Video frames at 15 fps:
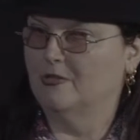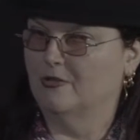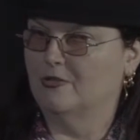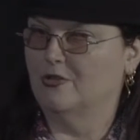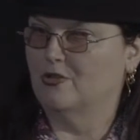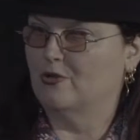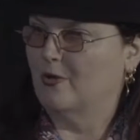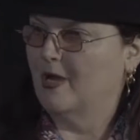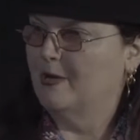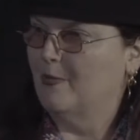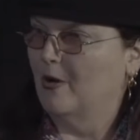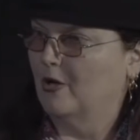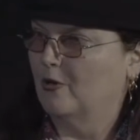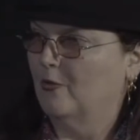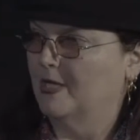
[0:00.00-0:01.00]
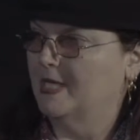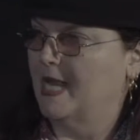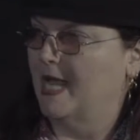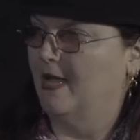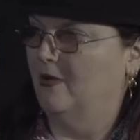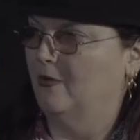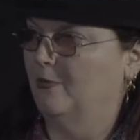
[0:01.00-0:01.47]
There's a trademark one
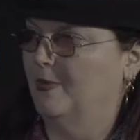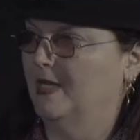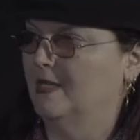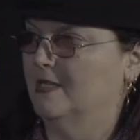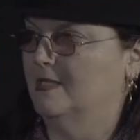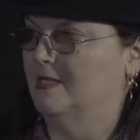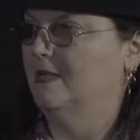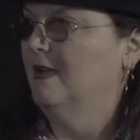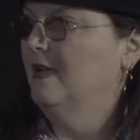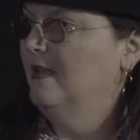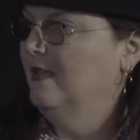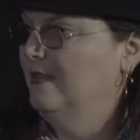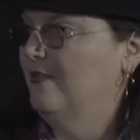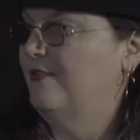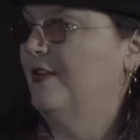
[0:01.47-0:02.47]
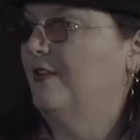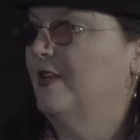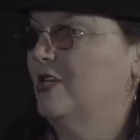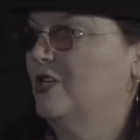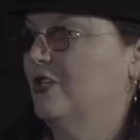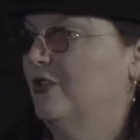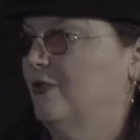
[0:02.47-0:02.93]
now because the
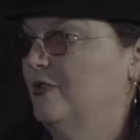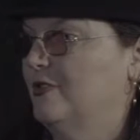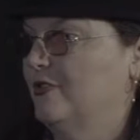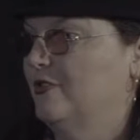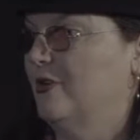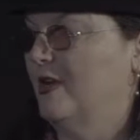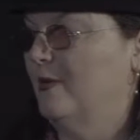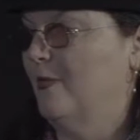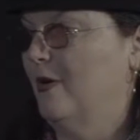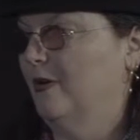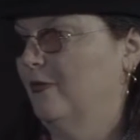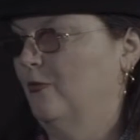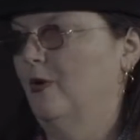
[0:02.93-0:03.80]
foundation owns the trademark.